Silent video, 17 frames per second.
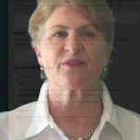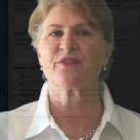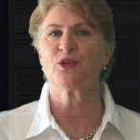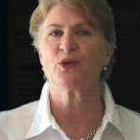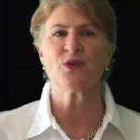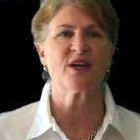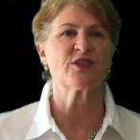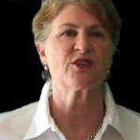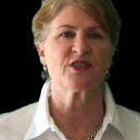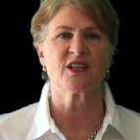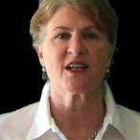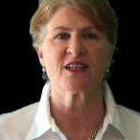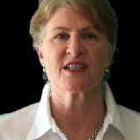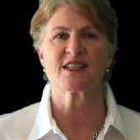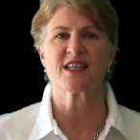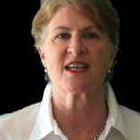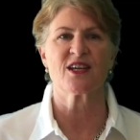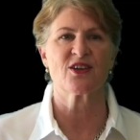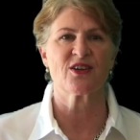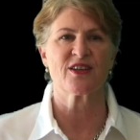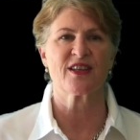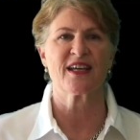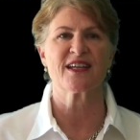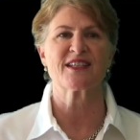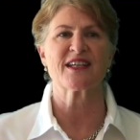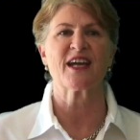a few hundred dollars here or
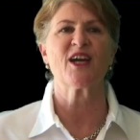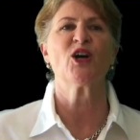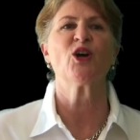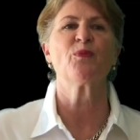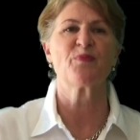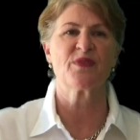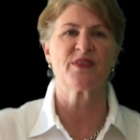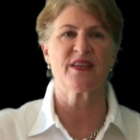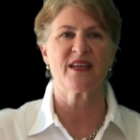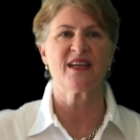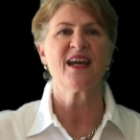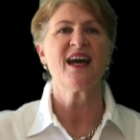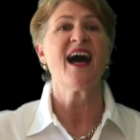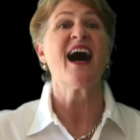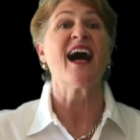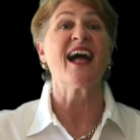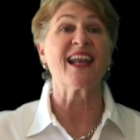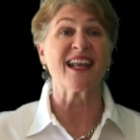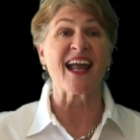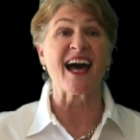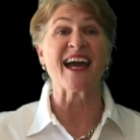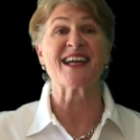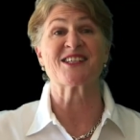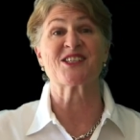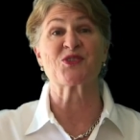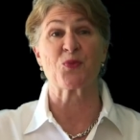there, to help the
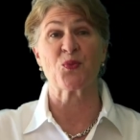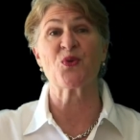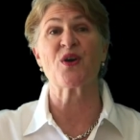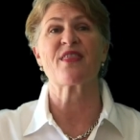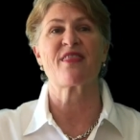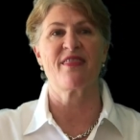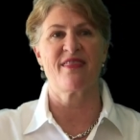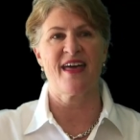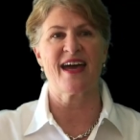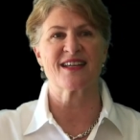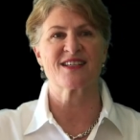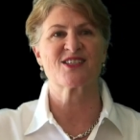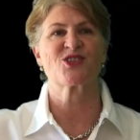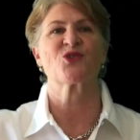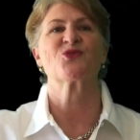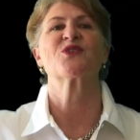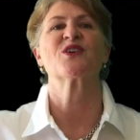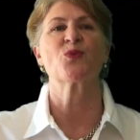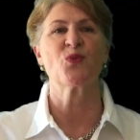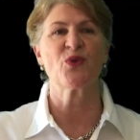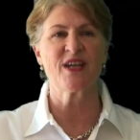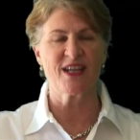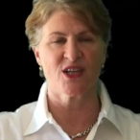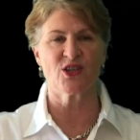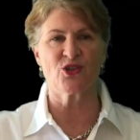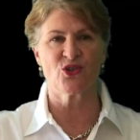Alliance with that so that we
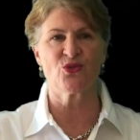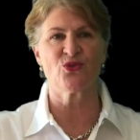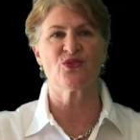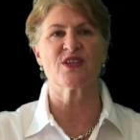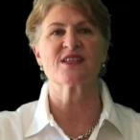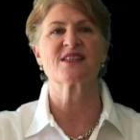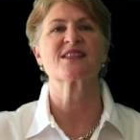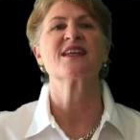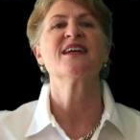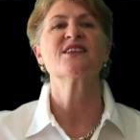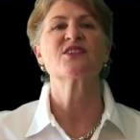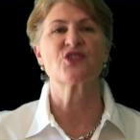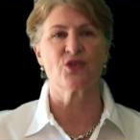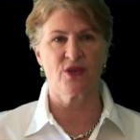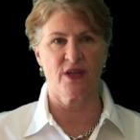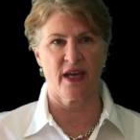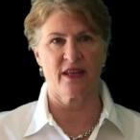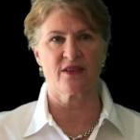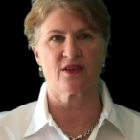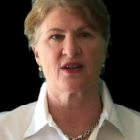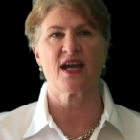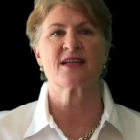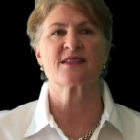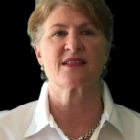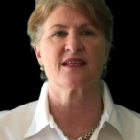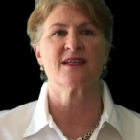can do this together
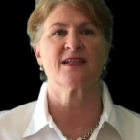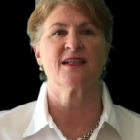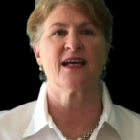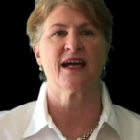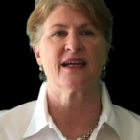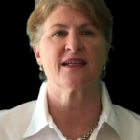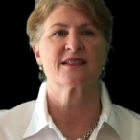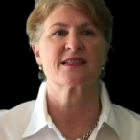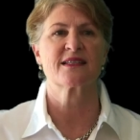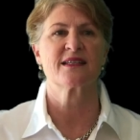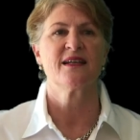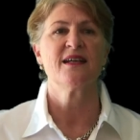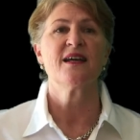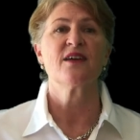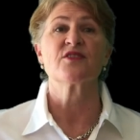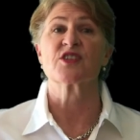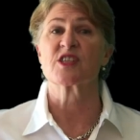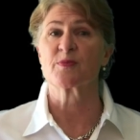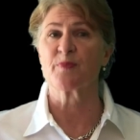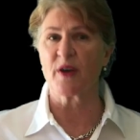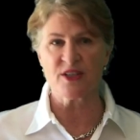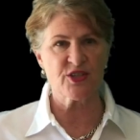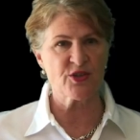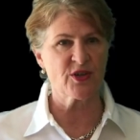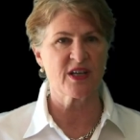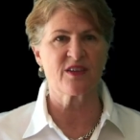as the Alliance. The
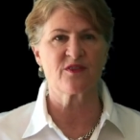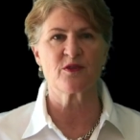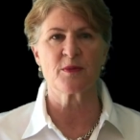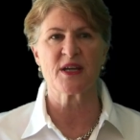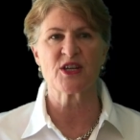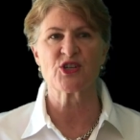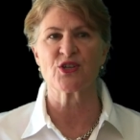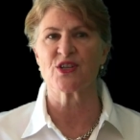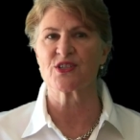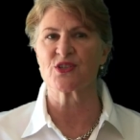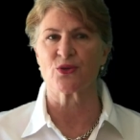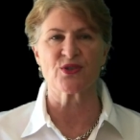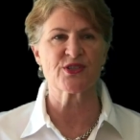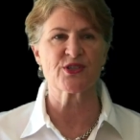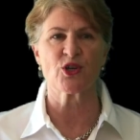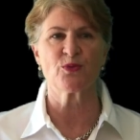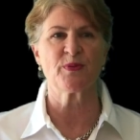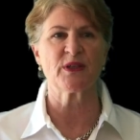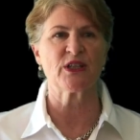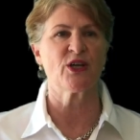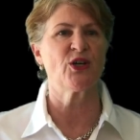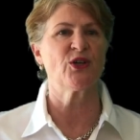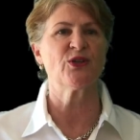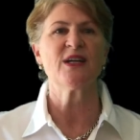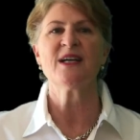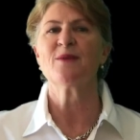sponsoring information is also
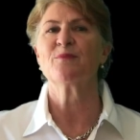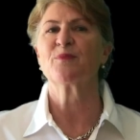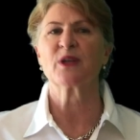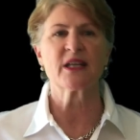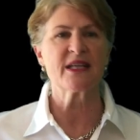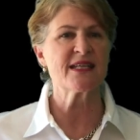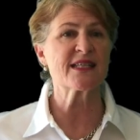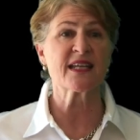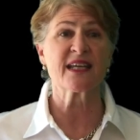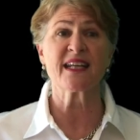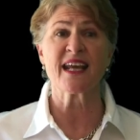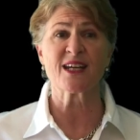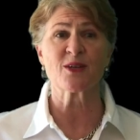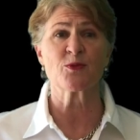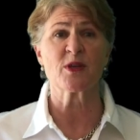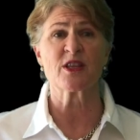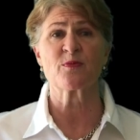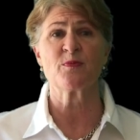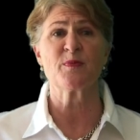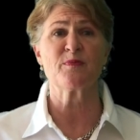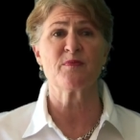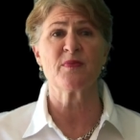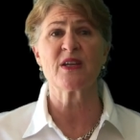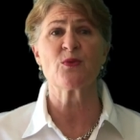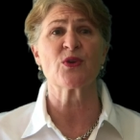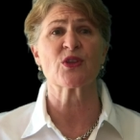below. Please connect with
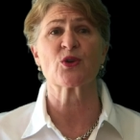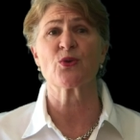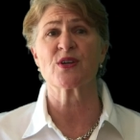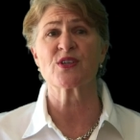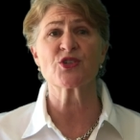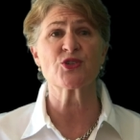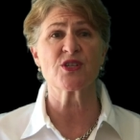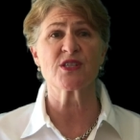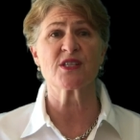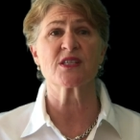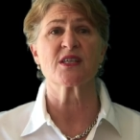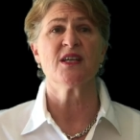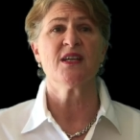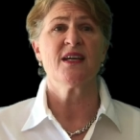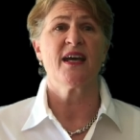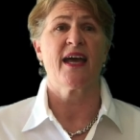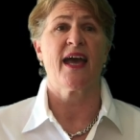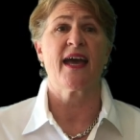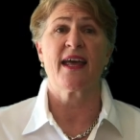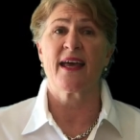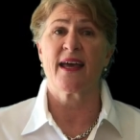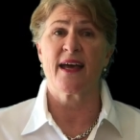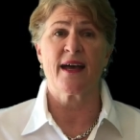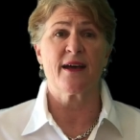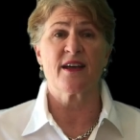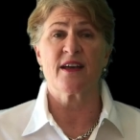me with questions uh,
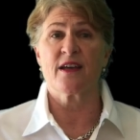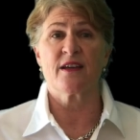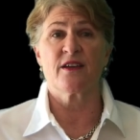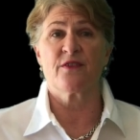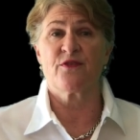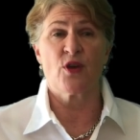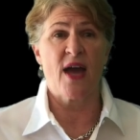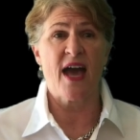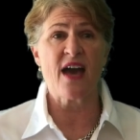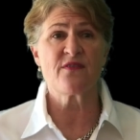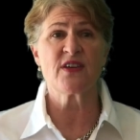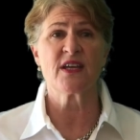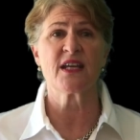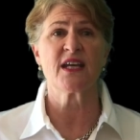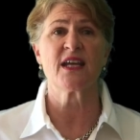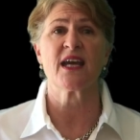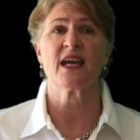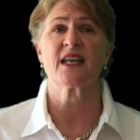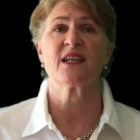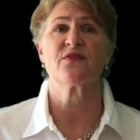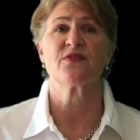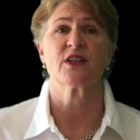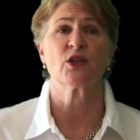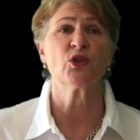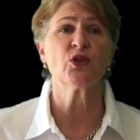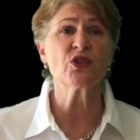uh, if you have any, and if
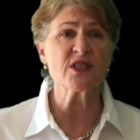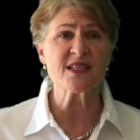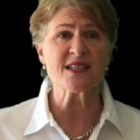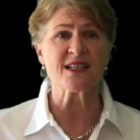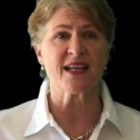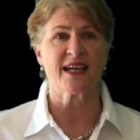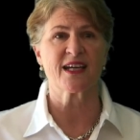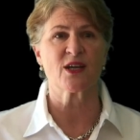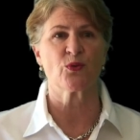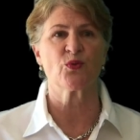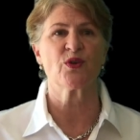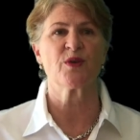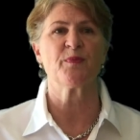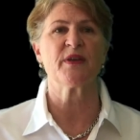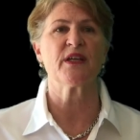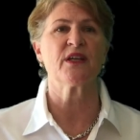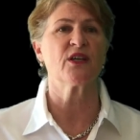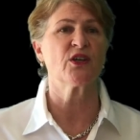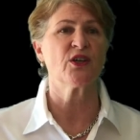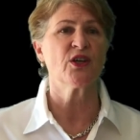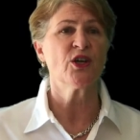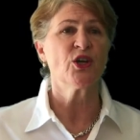it looks like it would be